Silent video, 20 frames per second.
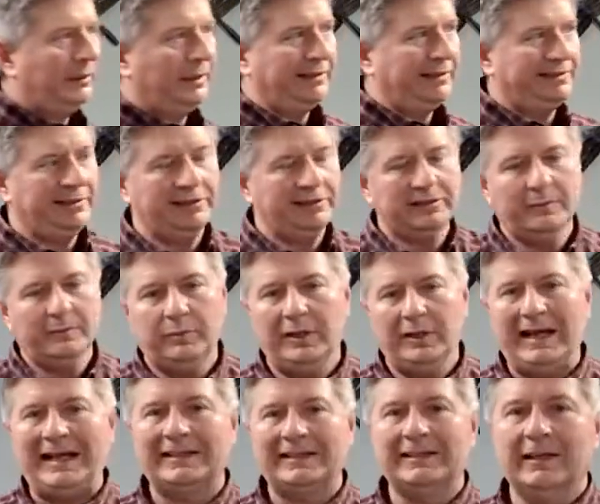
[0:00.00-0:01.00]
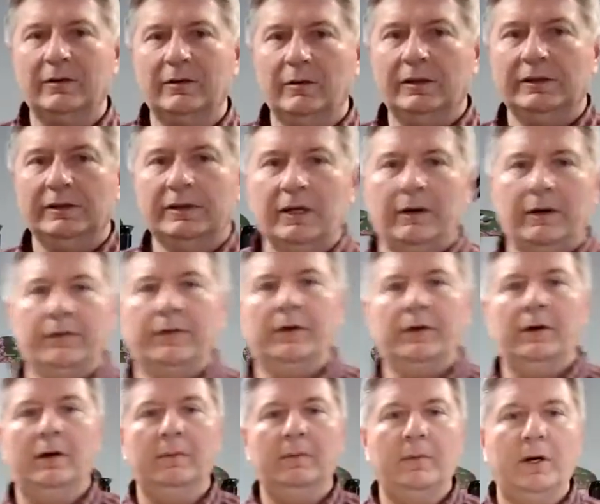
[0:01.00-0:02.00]
I see some plastic ones out
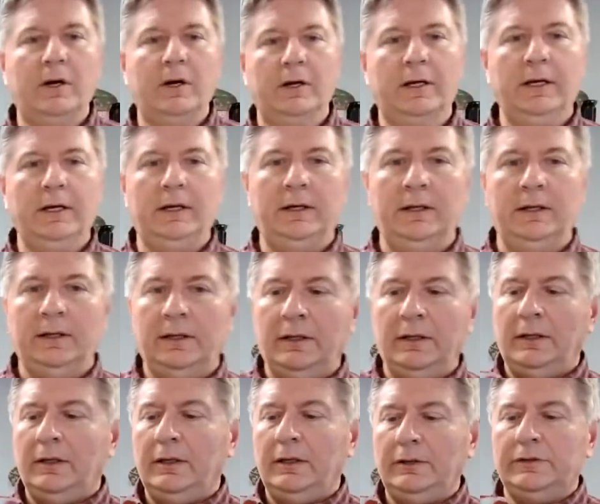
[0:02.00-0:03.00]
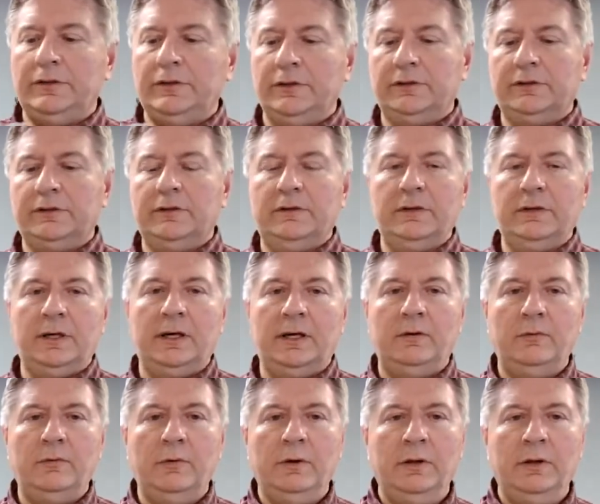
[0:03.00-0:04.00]
there in the market. It's just
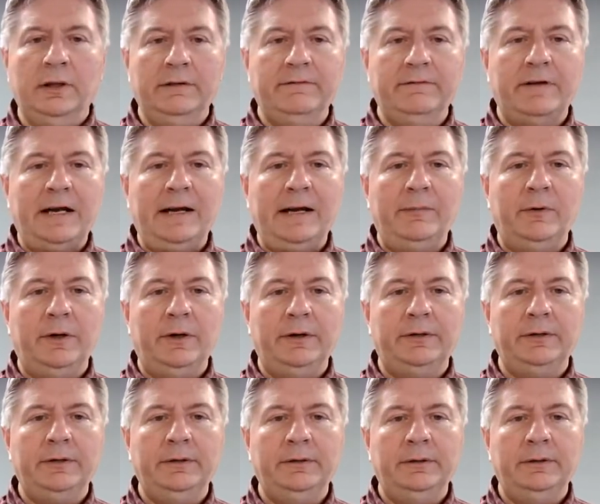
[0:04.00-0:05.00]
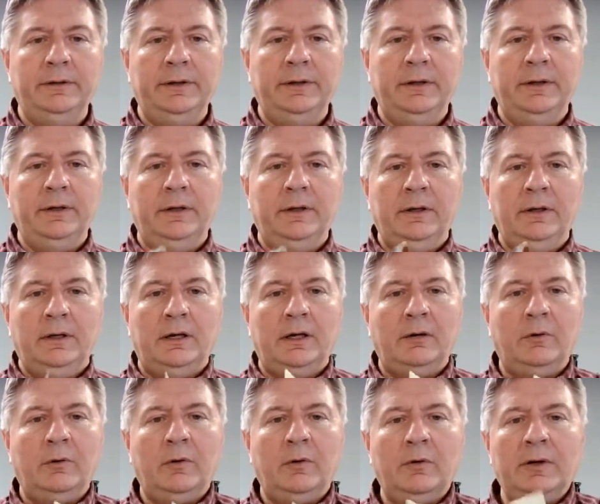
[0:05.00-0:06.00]
really vibrant.
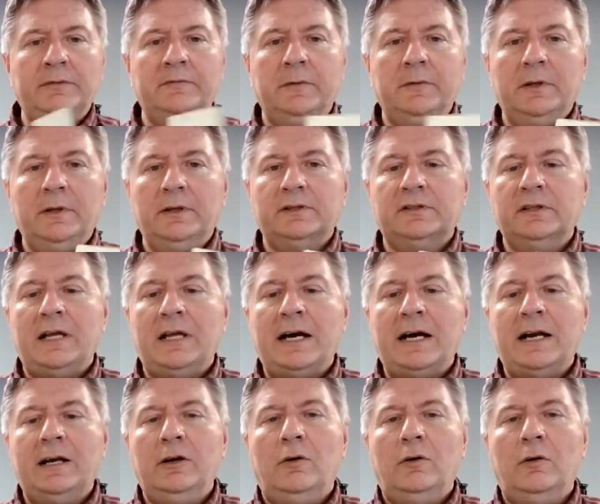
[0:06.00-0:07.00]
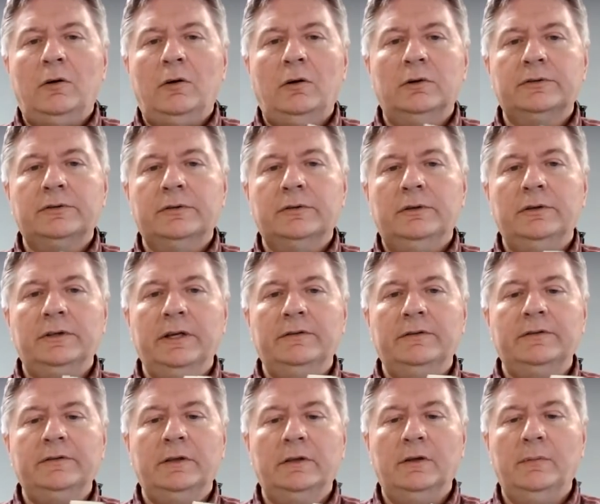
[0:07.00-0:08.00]
We went with a slotted hole, so it
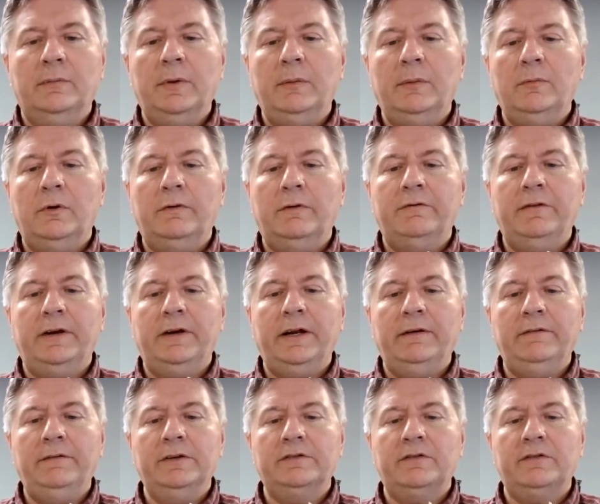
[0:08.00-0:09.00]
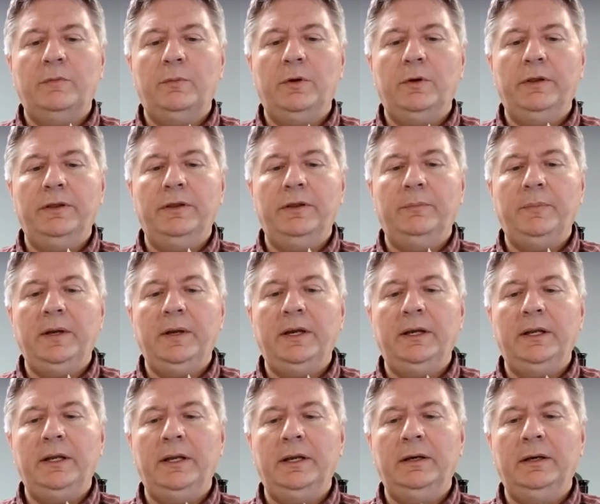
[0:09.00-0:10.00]
gives a little bit more forgiveness for putting the
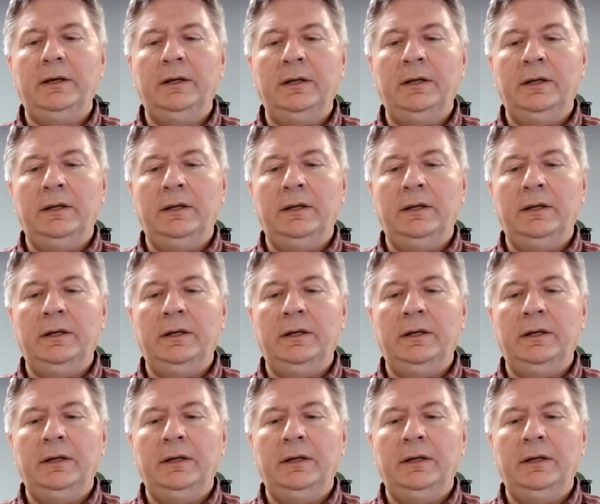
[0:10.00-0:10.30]
pin in.